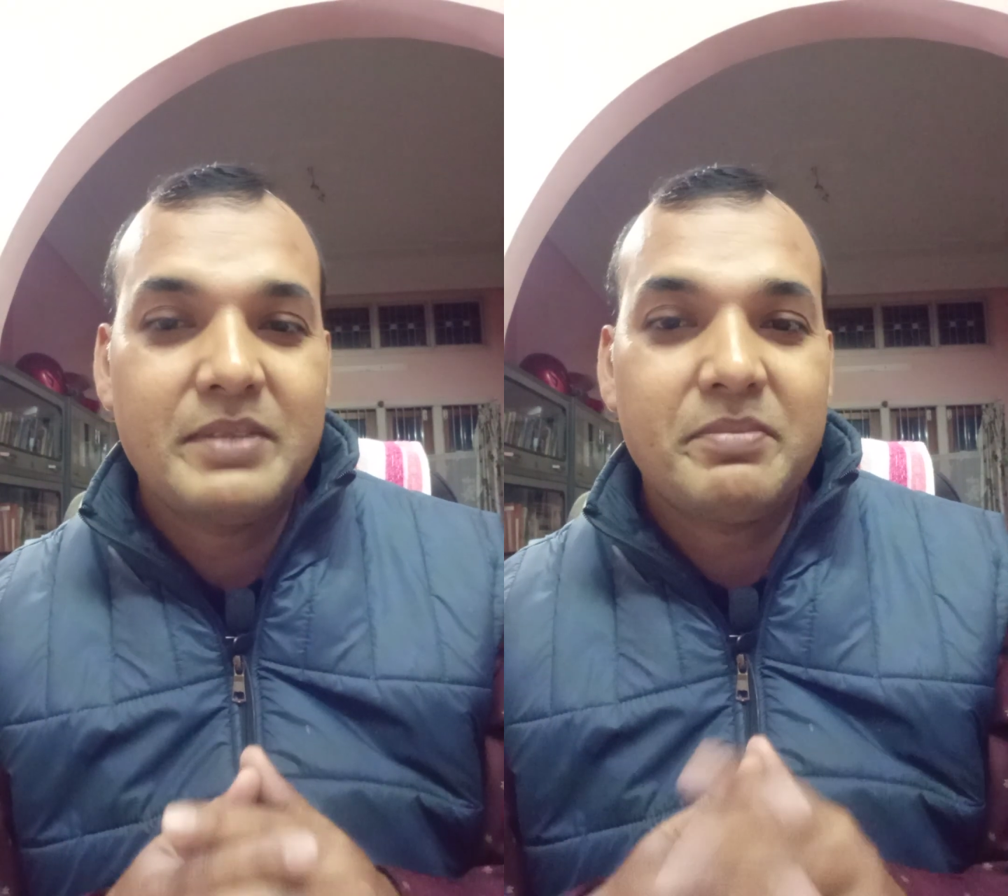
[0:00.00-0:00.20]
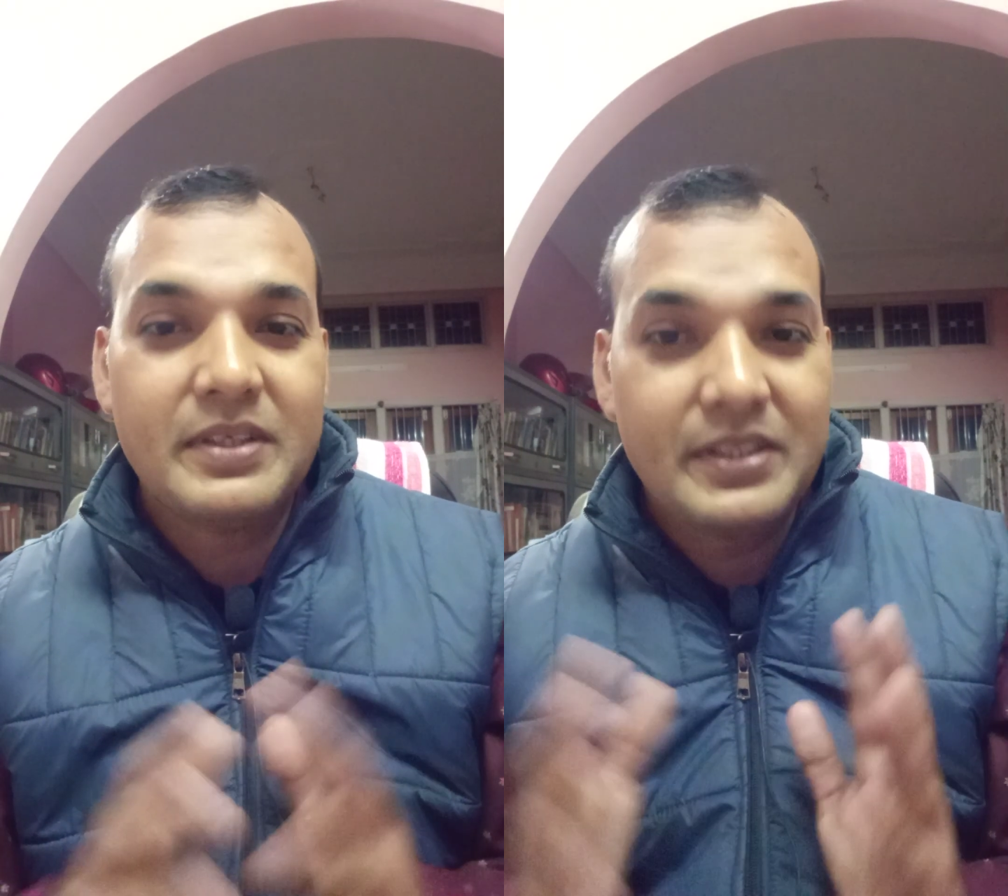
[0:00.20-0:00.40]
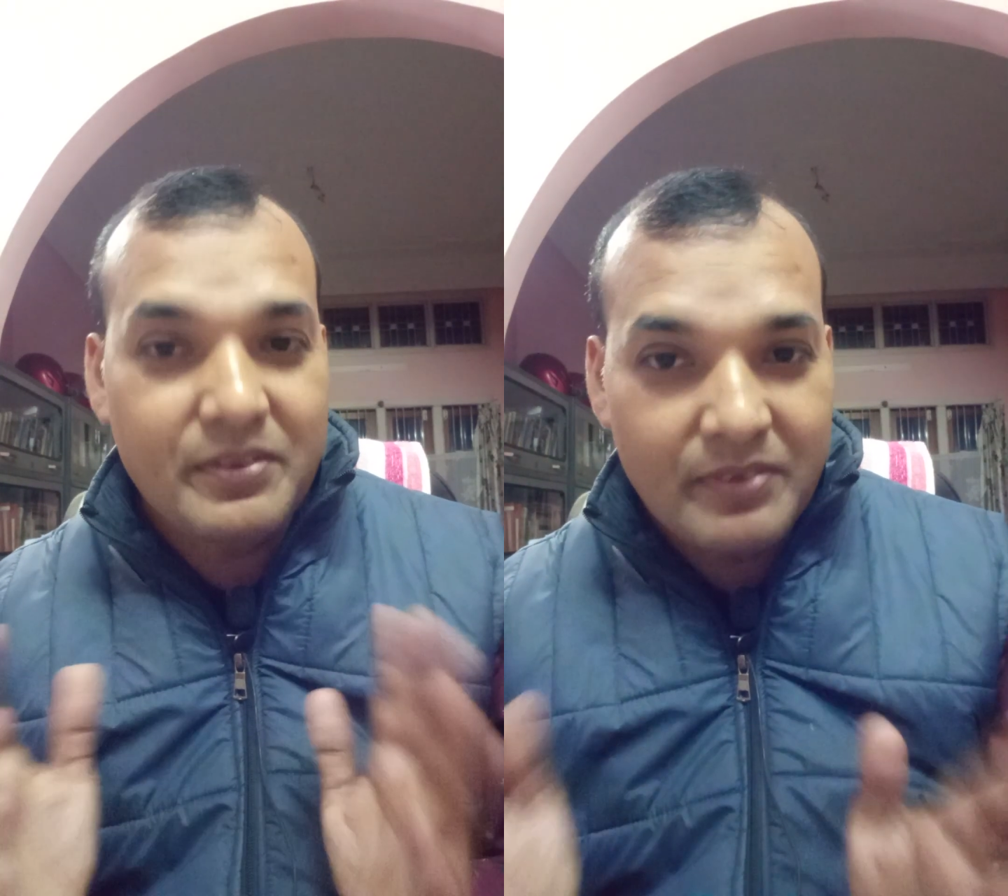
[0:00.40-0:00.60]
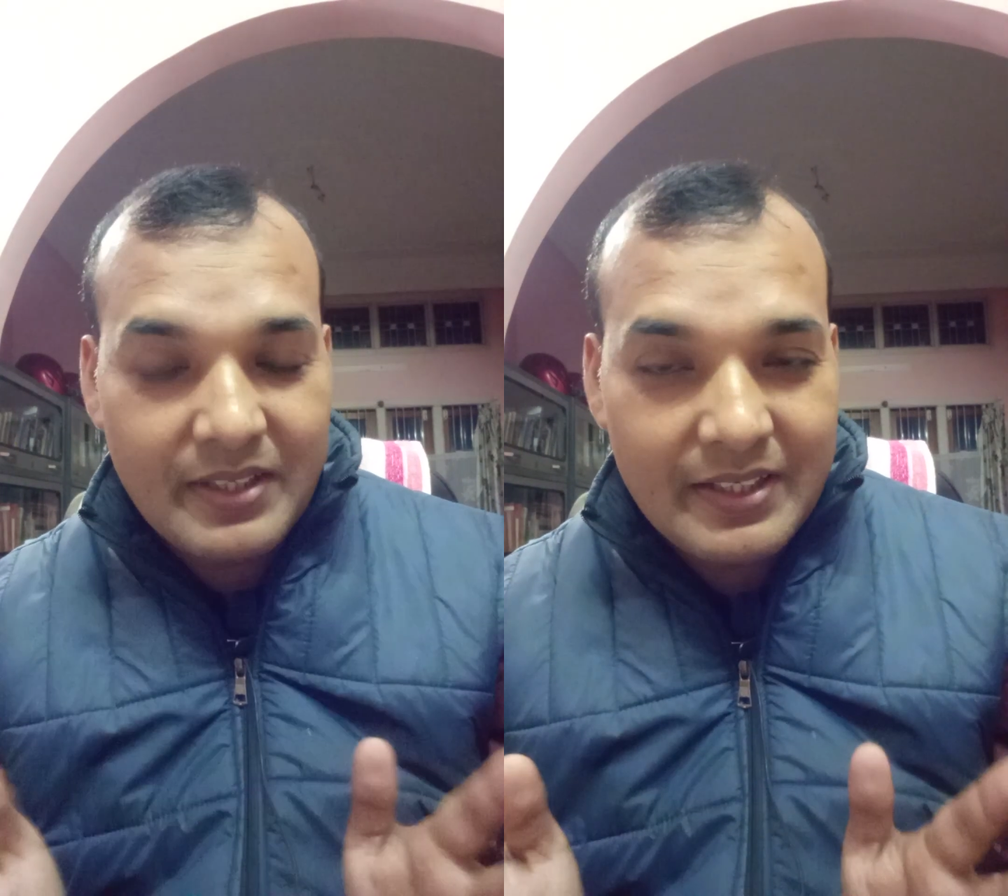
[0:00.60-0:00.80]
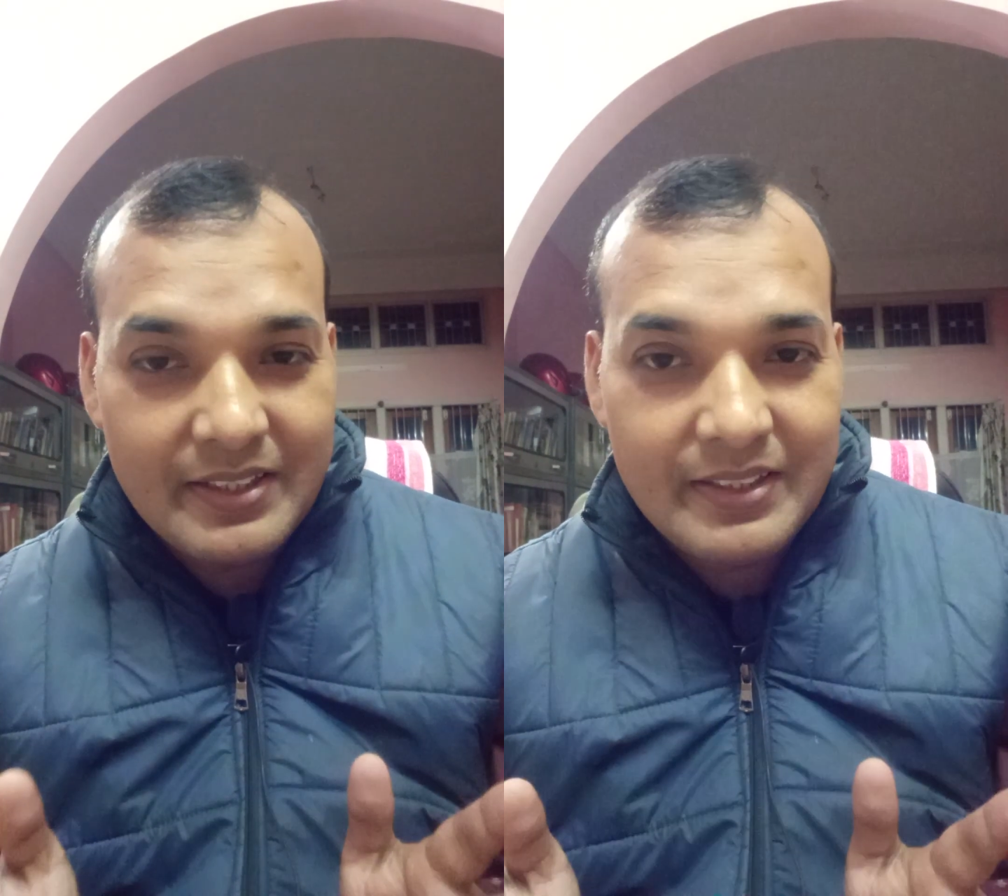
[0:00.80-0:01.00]

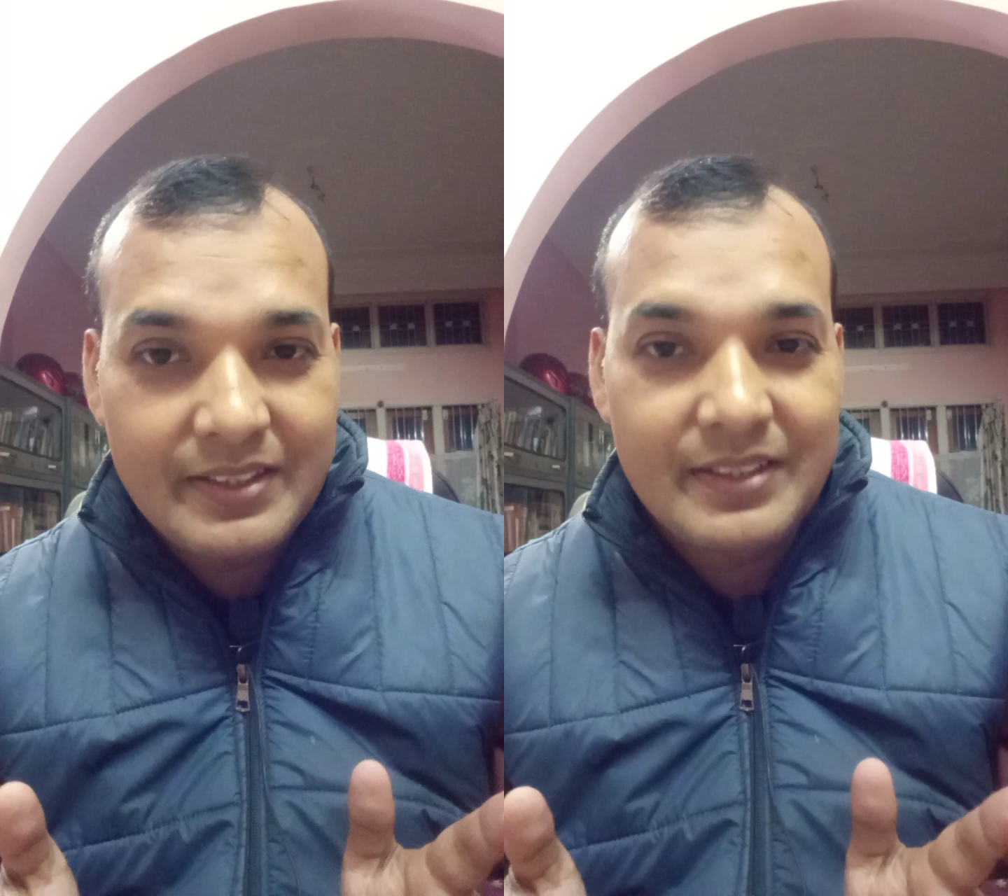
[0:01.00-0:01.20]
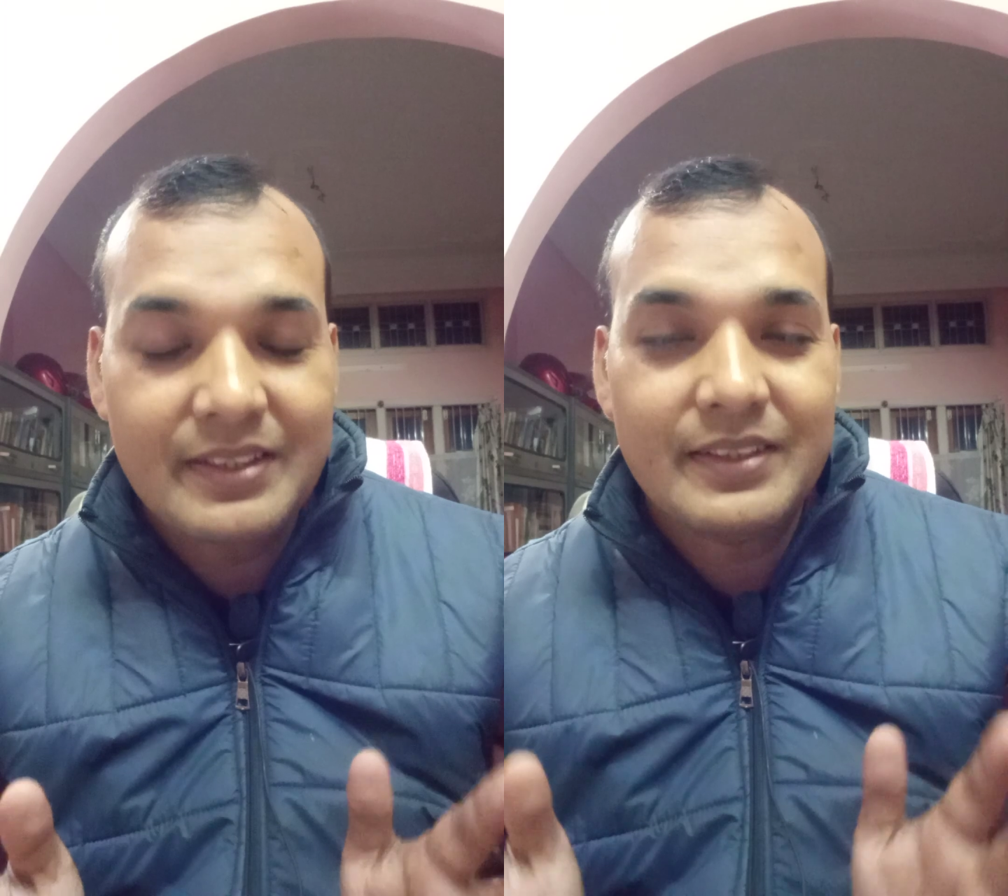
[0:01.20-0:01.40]
particularly